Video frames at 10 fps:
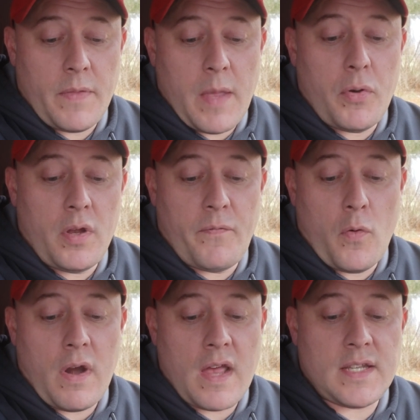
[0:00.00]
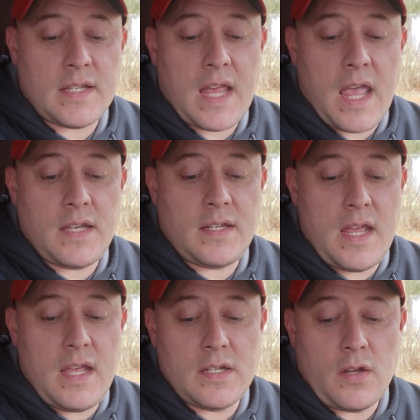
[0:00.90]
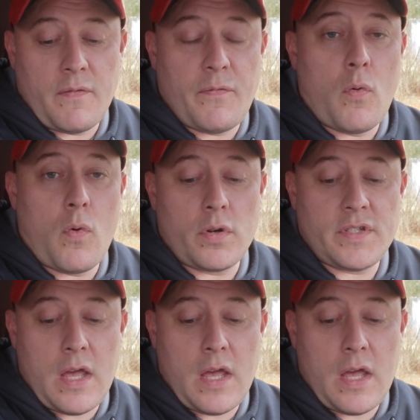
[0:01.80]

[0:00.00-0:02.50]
They put 4 SSA 18s on 4